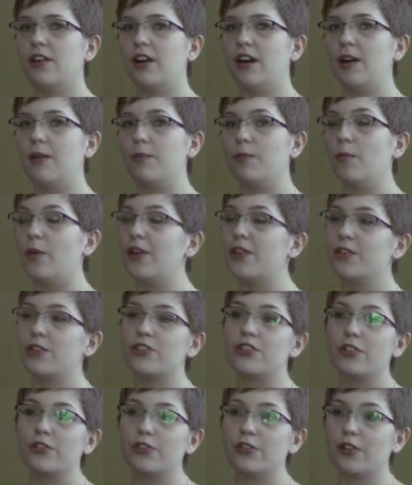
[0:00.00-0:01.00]
um, when their
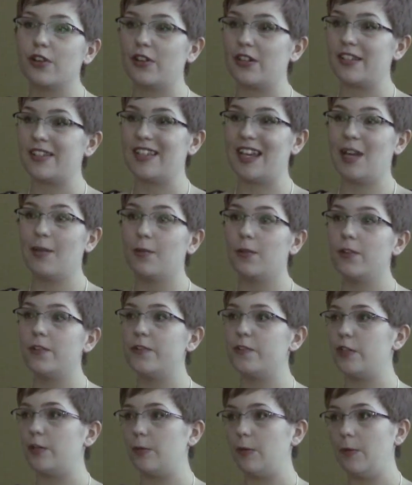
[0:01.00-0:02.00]
children are
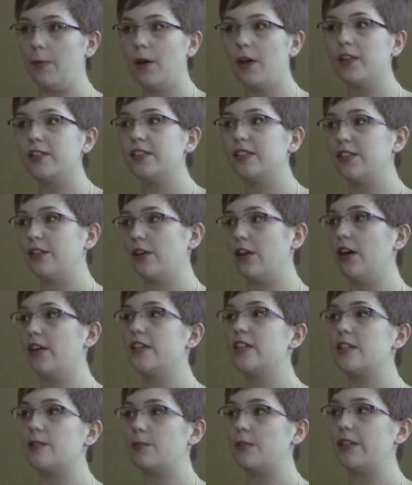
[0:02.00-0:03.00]
disabled, cerebral palsy or
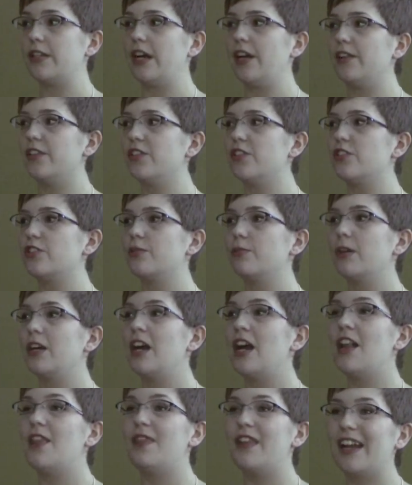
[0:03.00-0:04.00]
autism or Down syndrome,
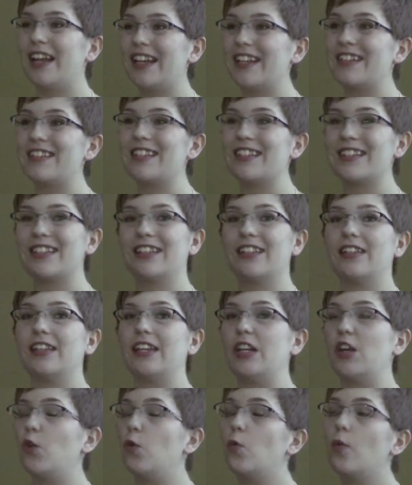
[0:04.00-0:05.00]
they consistently
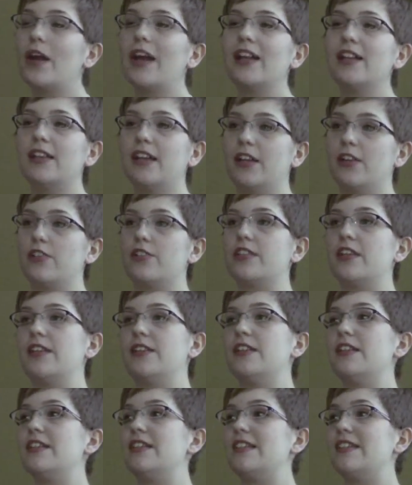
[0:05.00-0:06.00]
get way lighter
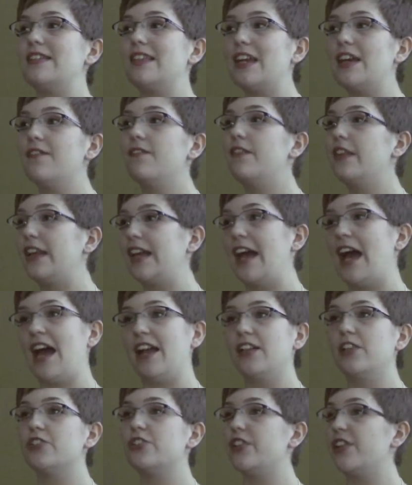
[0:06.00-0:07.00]
sentences if they get
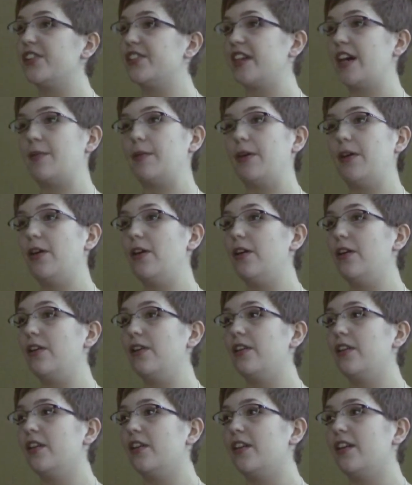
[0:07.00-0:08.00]
any jail time at
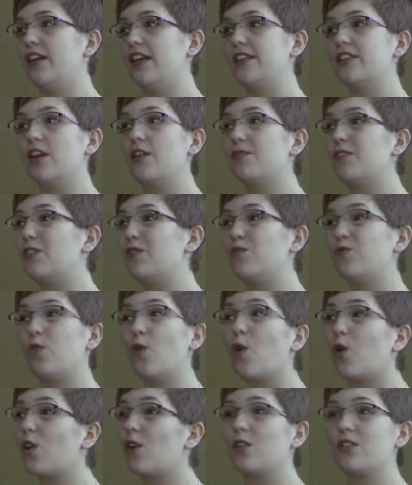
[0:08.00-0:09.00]
all. It's often
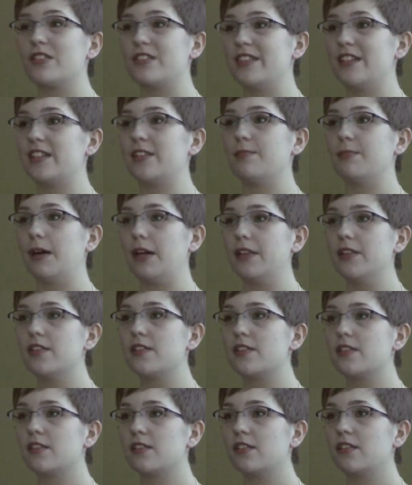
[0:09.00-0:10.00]
four or six
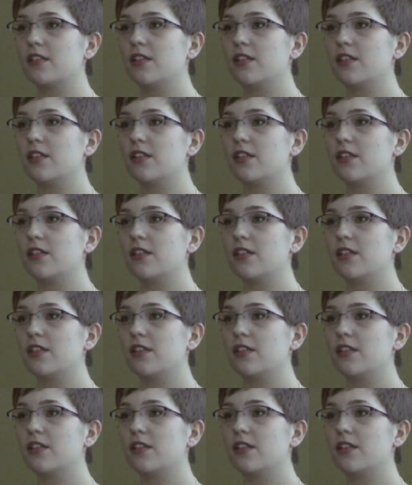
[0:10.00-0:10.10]
months.